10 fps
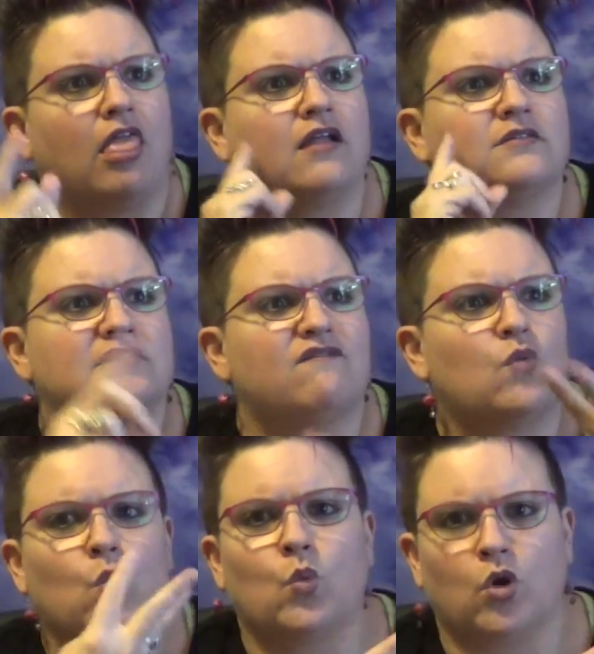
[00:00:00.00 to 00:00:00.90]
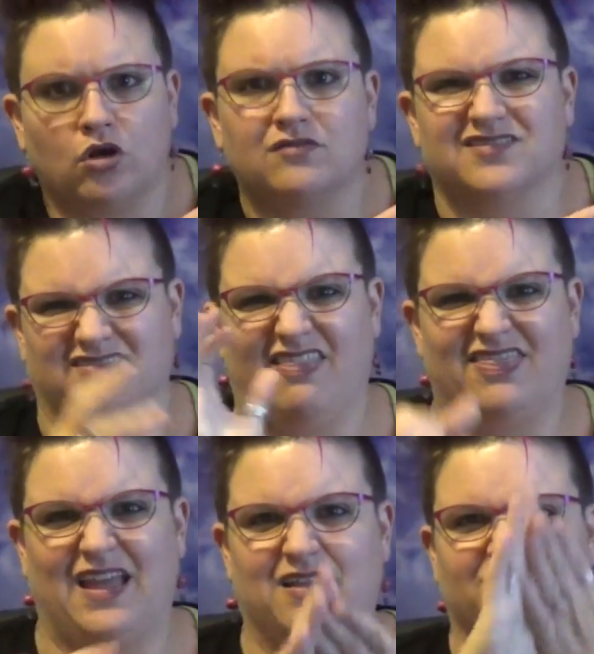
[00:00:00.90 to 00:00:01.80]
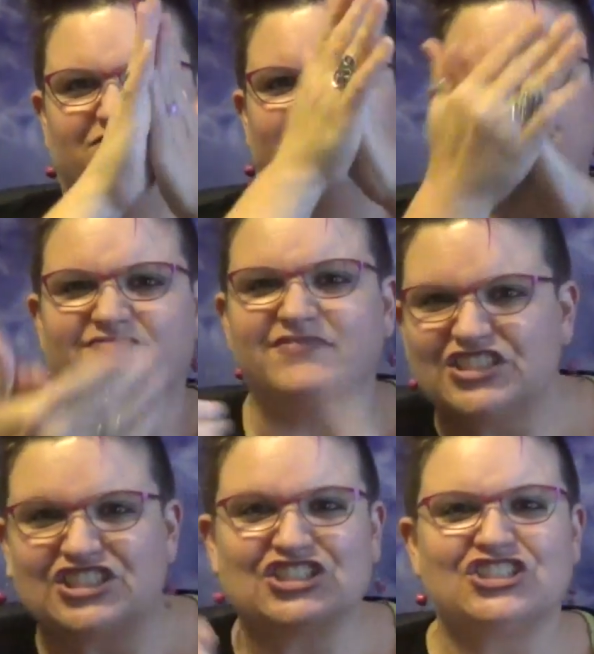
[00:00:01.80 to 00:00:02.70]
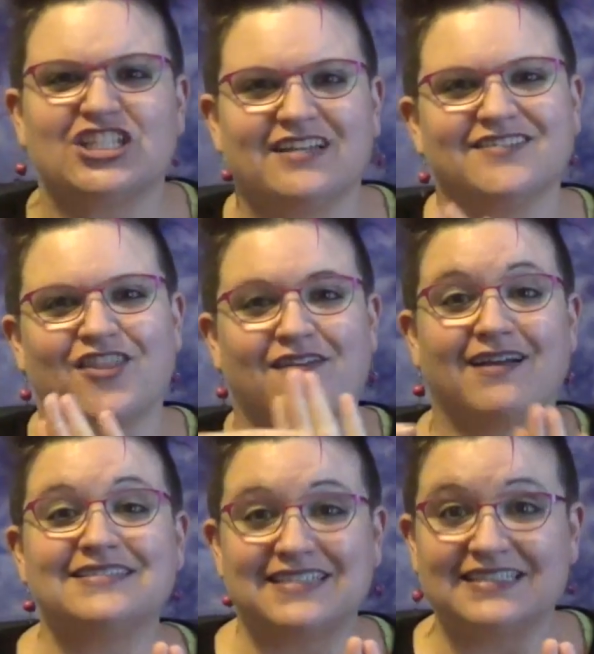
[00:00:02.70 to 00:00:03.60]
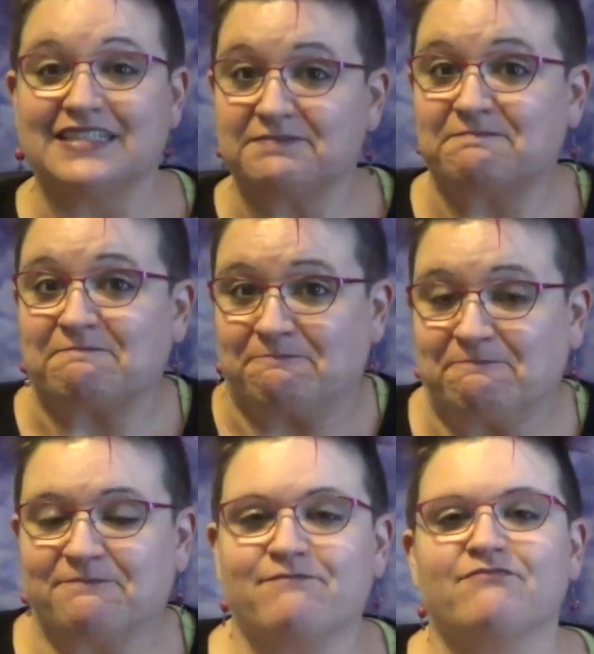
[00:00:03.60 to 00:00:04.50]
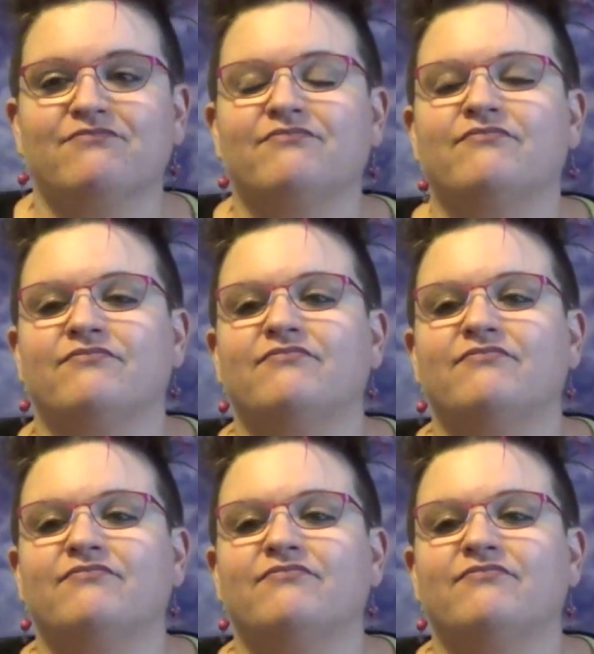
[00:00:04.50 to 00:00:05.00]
Maybe they go to Gallaudet for the first time, and that's when they change their whole identity.